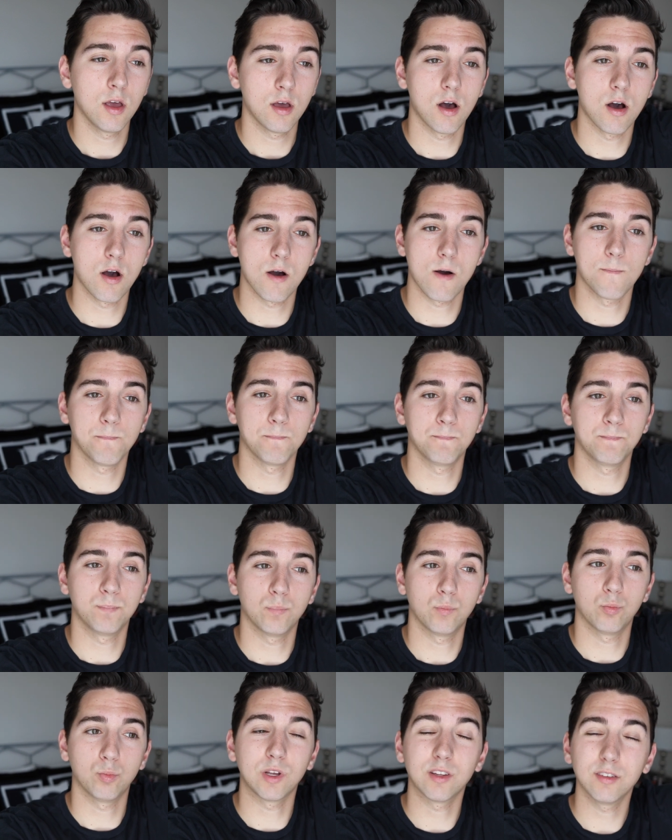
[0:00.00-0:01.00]
Um,
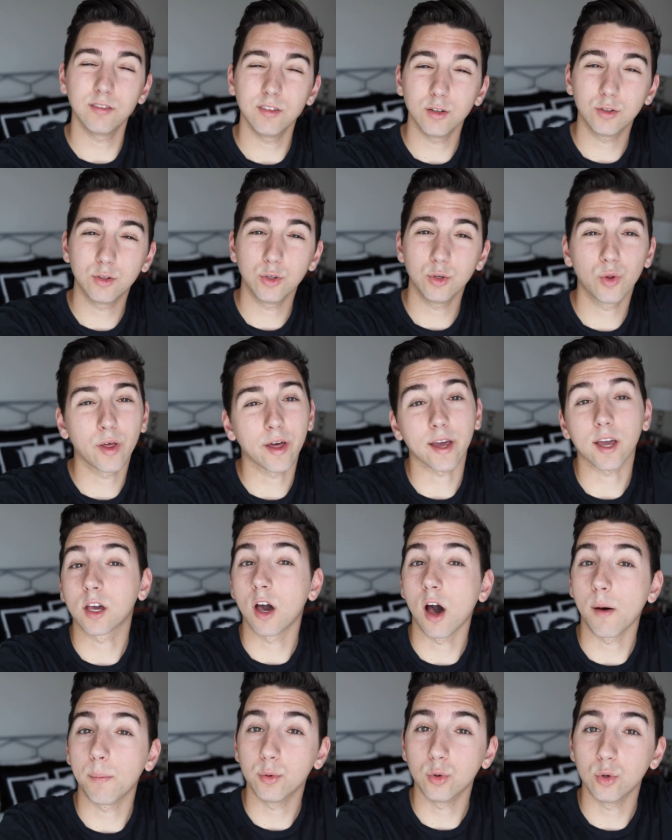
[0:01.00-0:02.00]
we can still do like
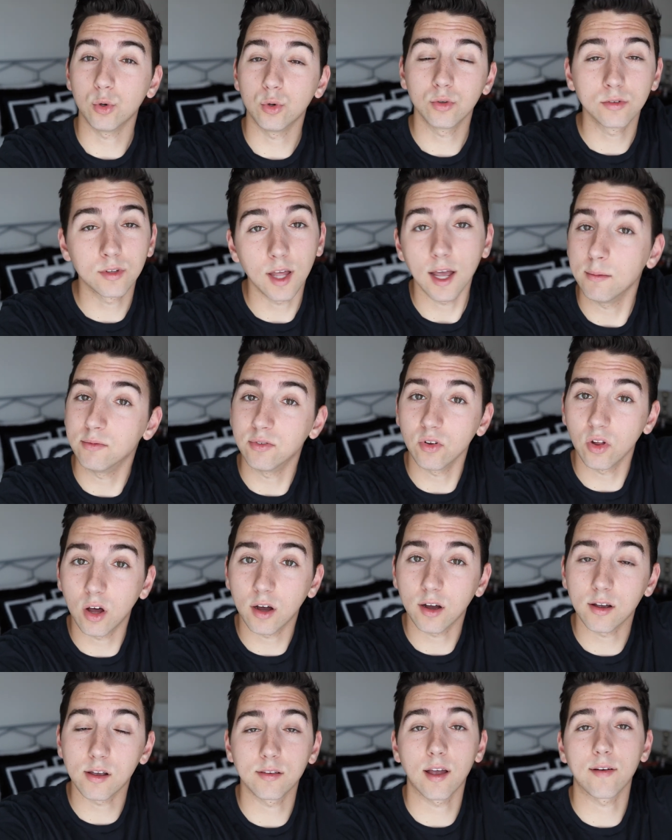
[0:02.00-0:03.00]
couple type
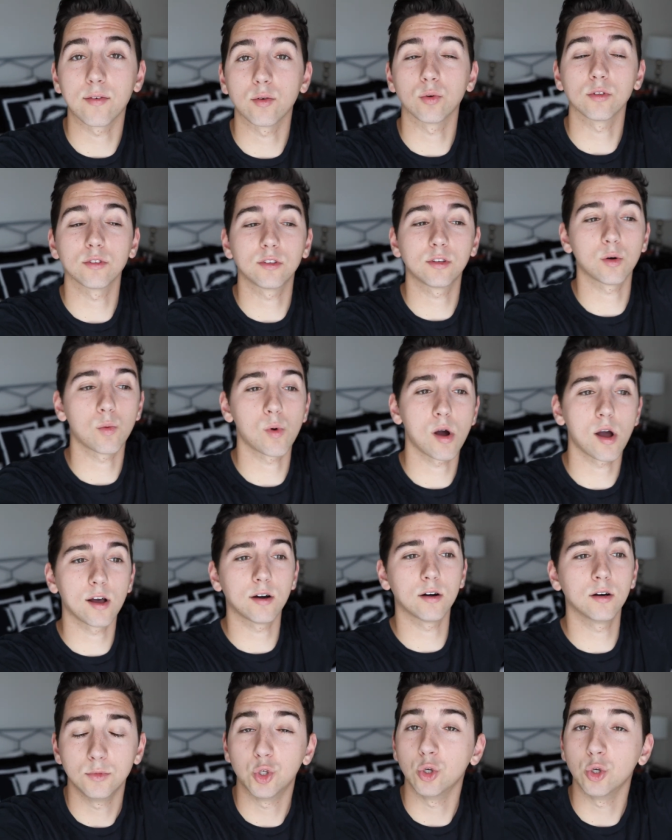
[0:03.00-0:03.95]
vlogs every once in a while